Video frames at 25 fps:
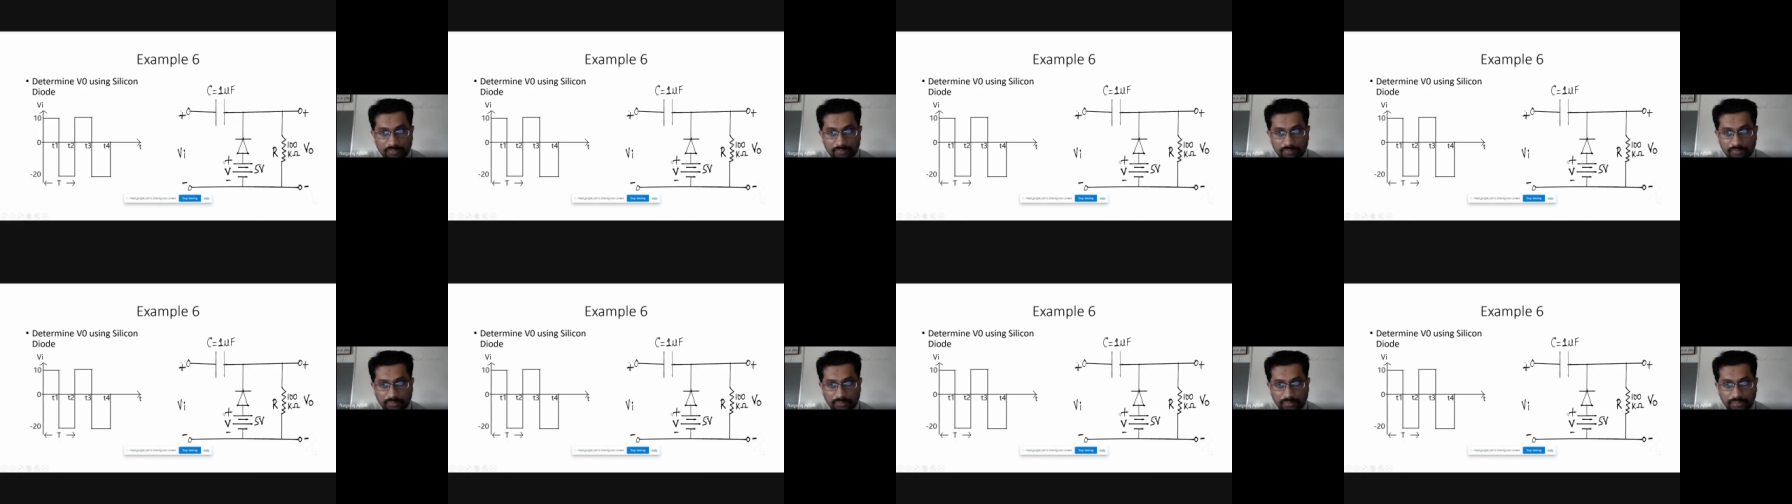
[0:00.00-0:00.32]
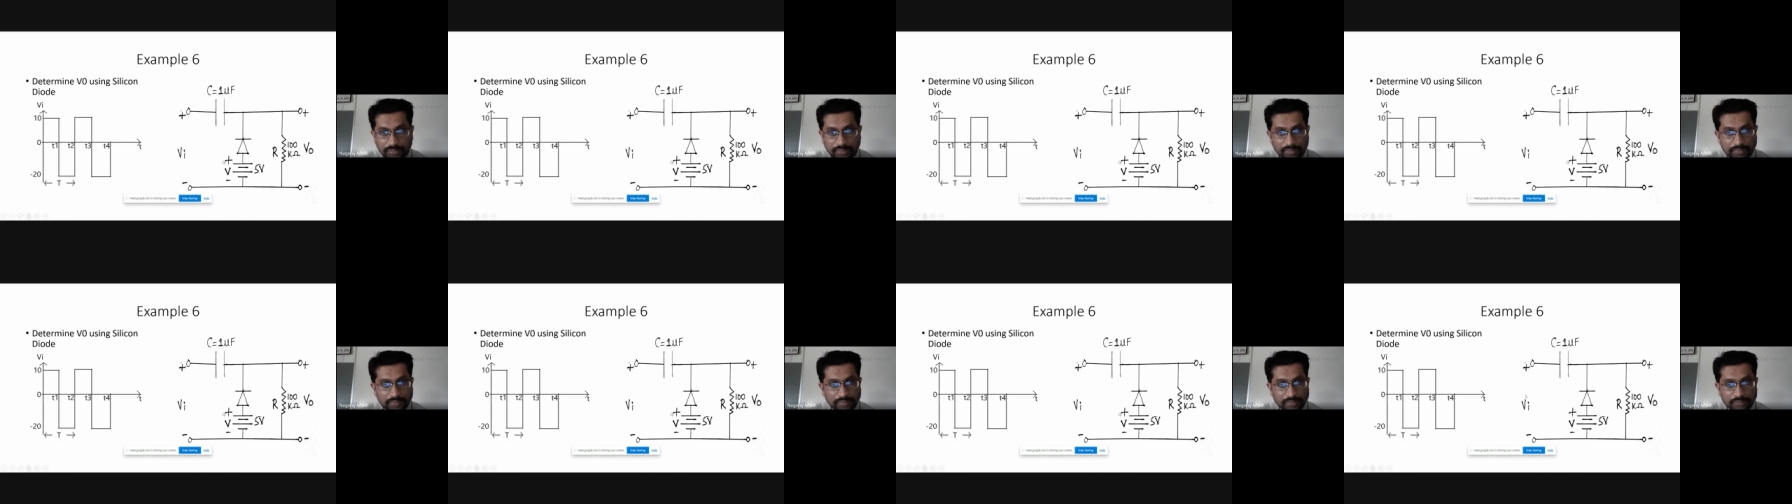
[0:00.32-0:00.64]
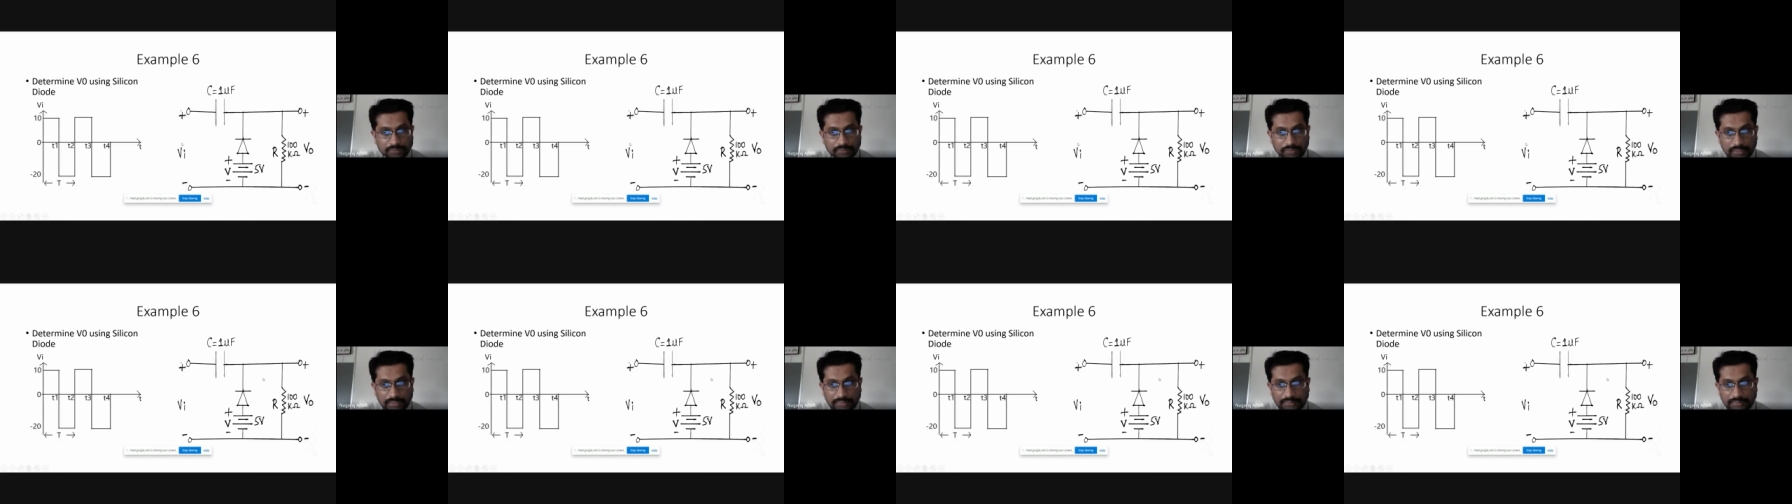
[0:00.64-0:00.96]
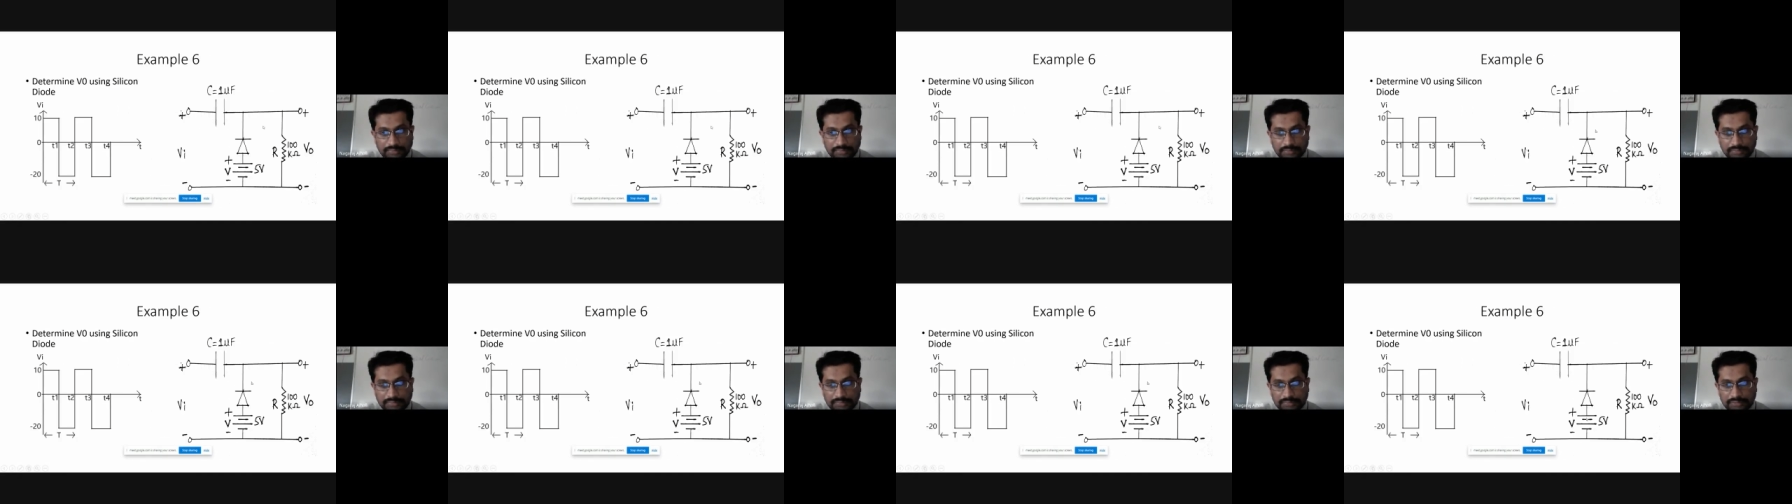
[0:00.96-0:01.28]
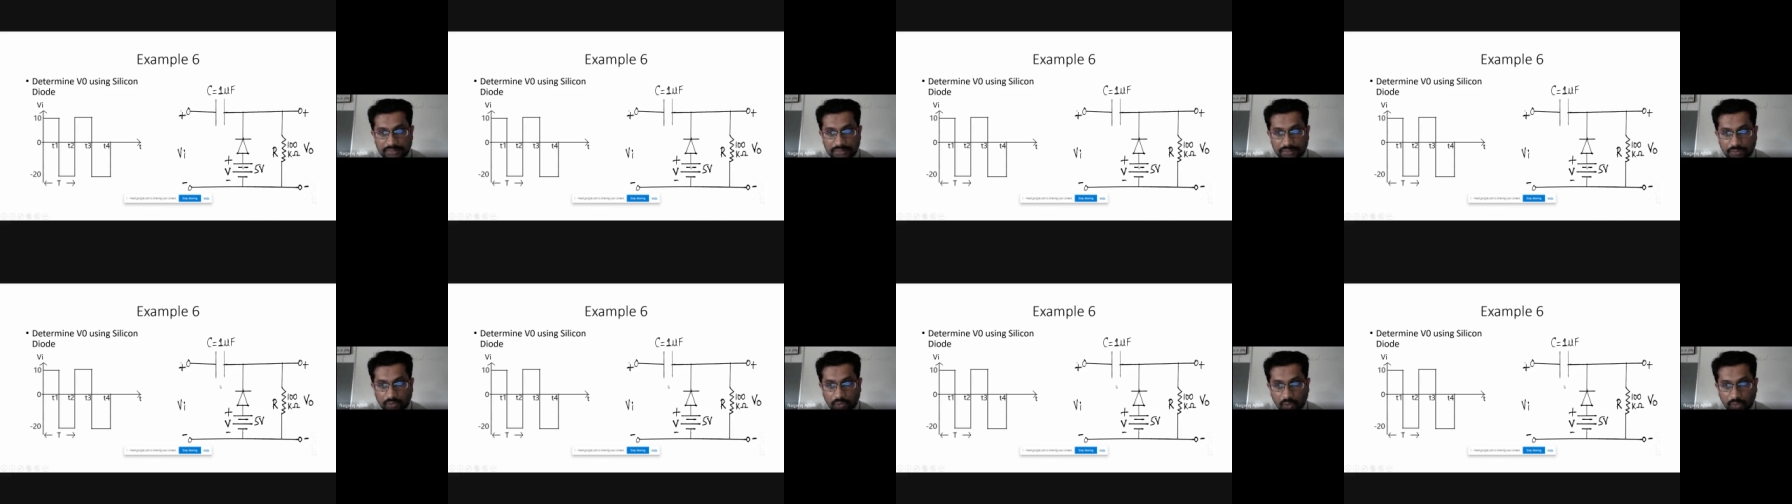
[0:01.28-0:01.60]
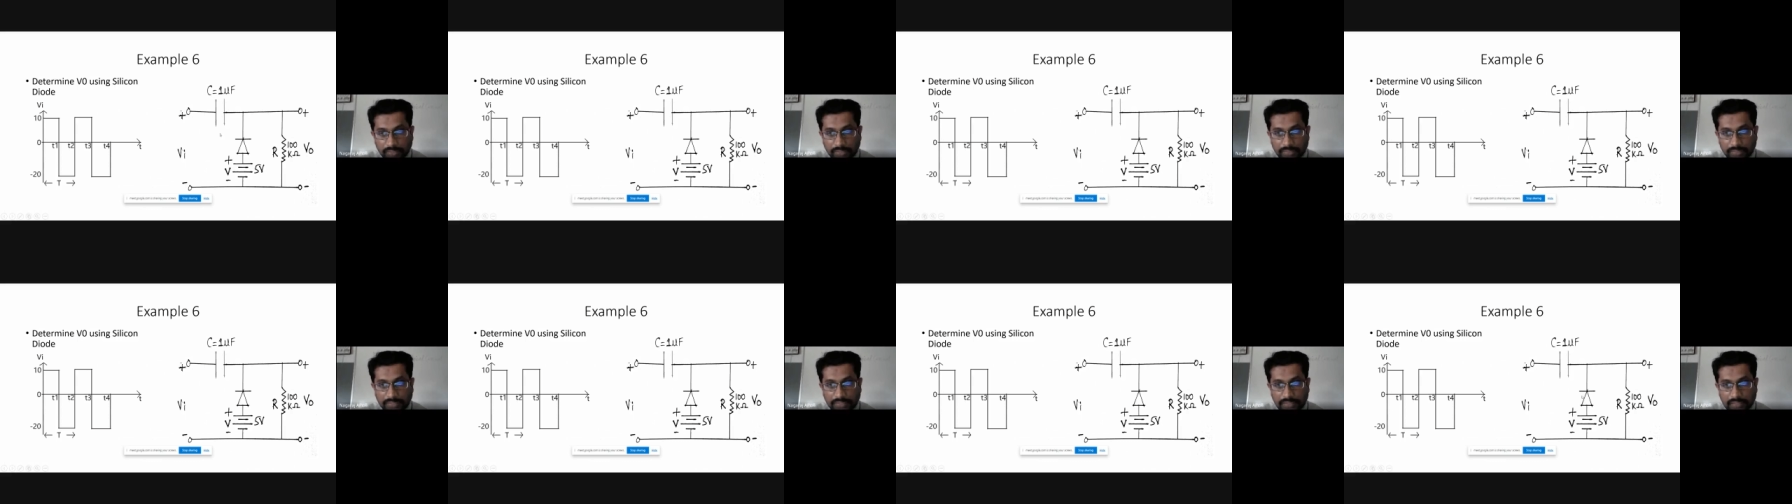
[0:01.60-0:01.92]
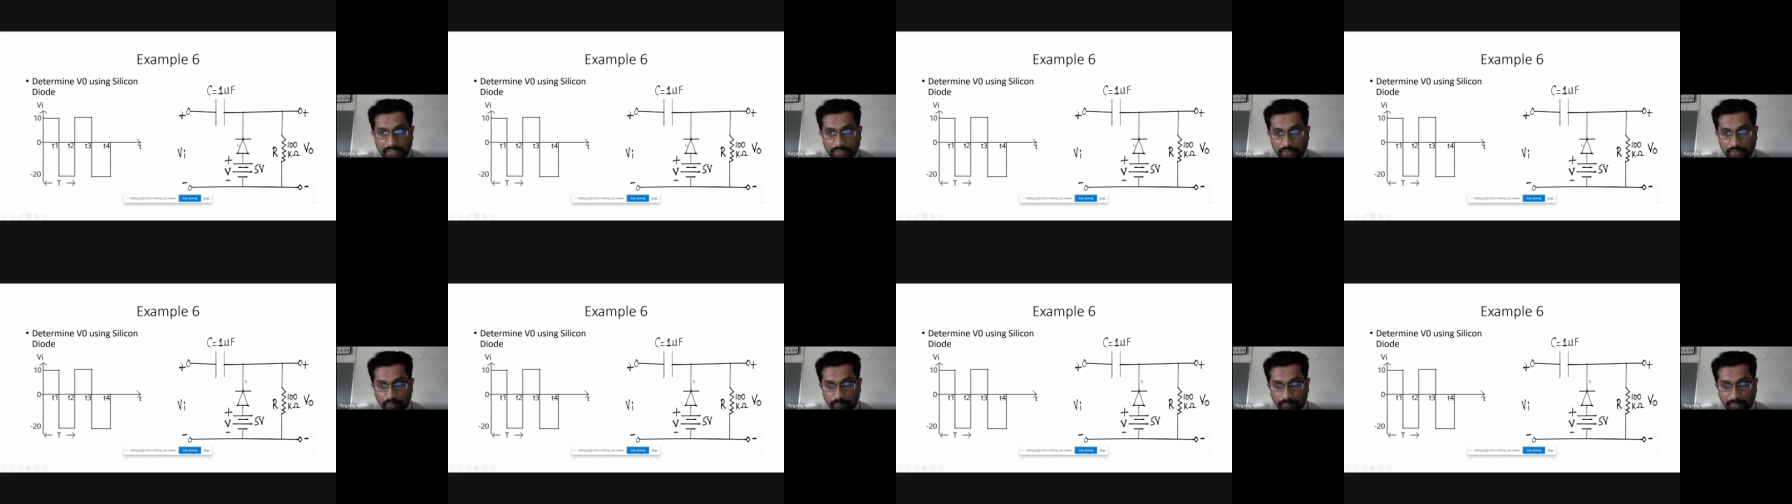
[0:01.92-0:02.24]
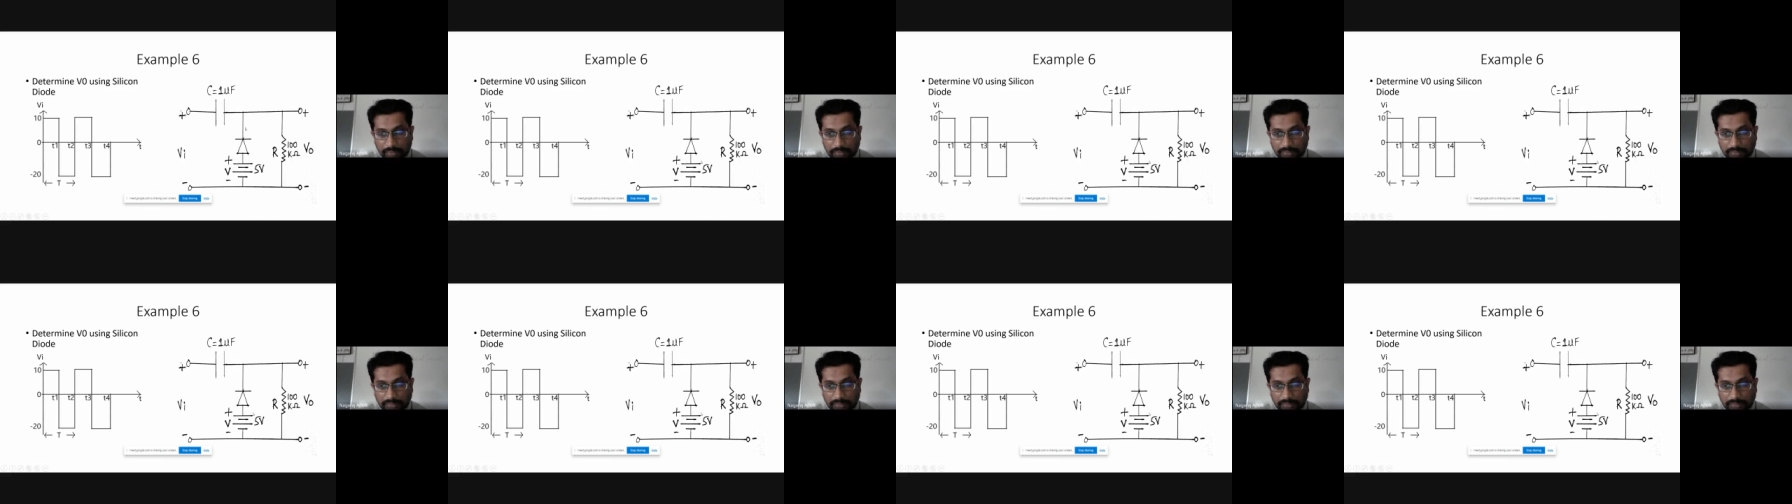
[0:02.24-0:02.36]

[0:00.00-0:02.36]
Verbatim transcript: Okay. So as it is non-ideal diode,